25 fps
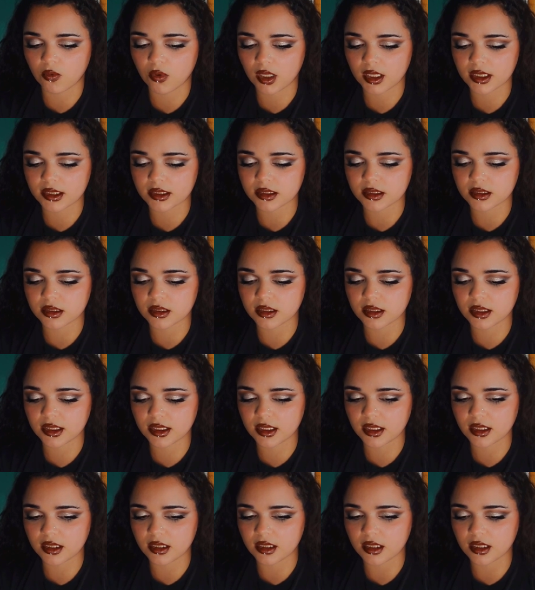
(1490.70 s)
was
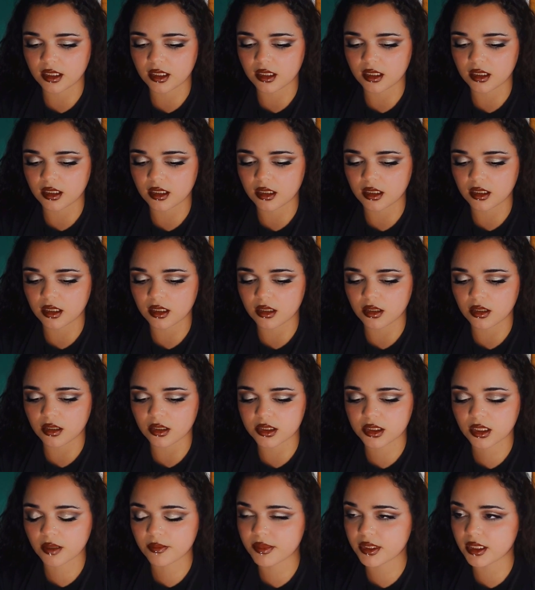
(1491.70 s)
the
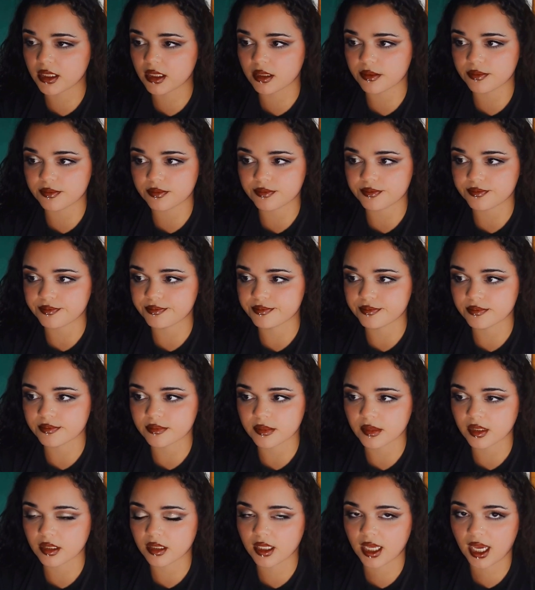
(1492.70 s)
something
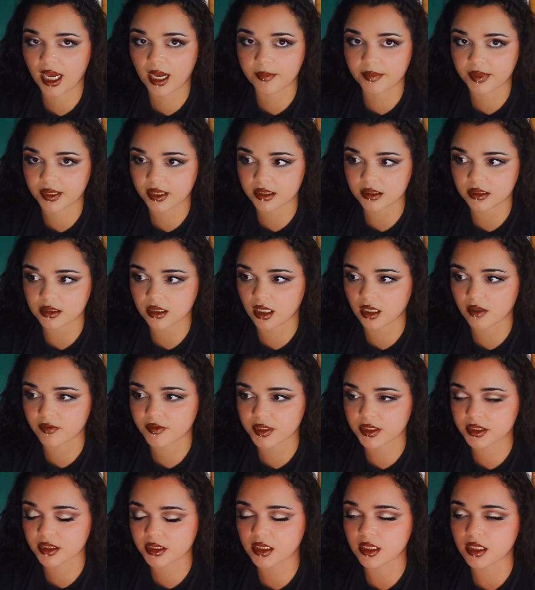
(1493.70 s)
happened,
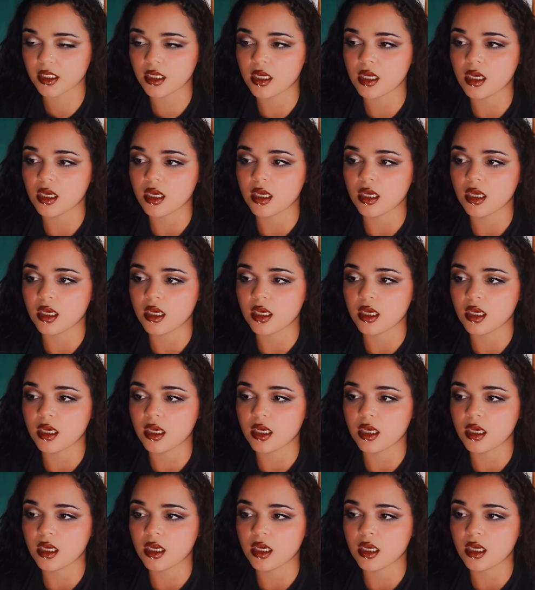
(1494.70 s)
obviously,